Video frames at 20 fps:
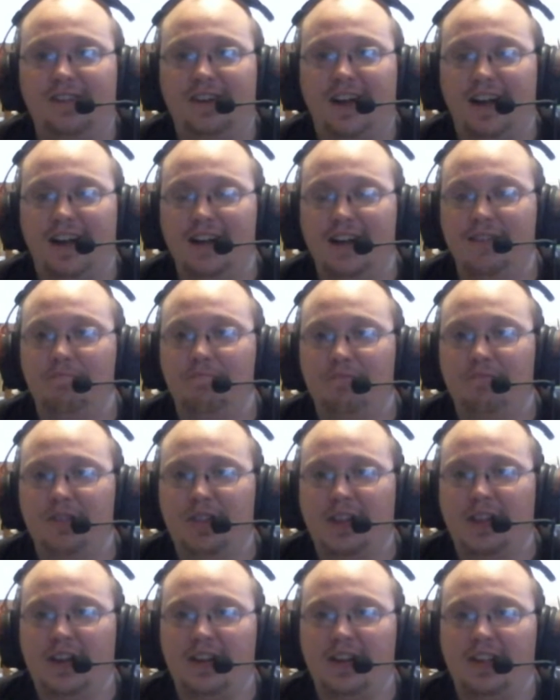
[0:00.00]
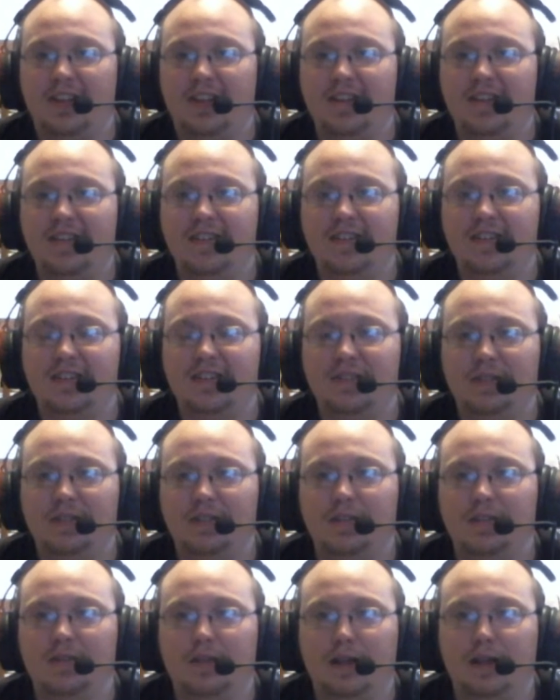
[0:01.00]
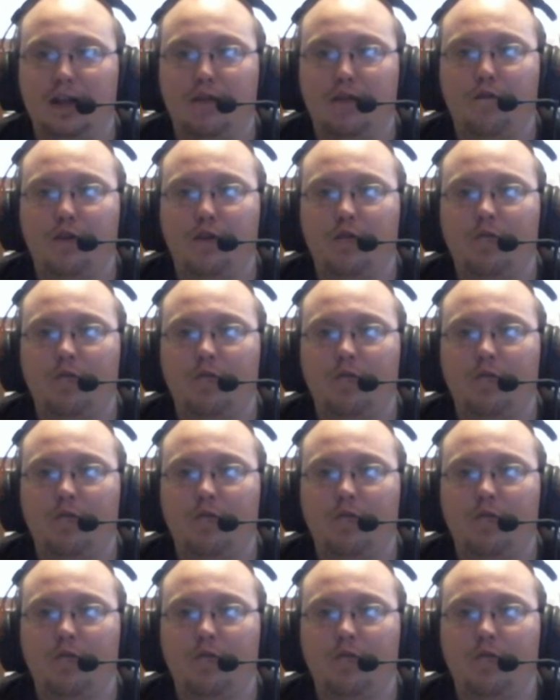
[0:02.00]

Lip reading: I didn't put that in there because it didn't like fit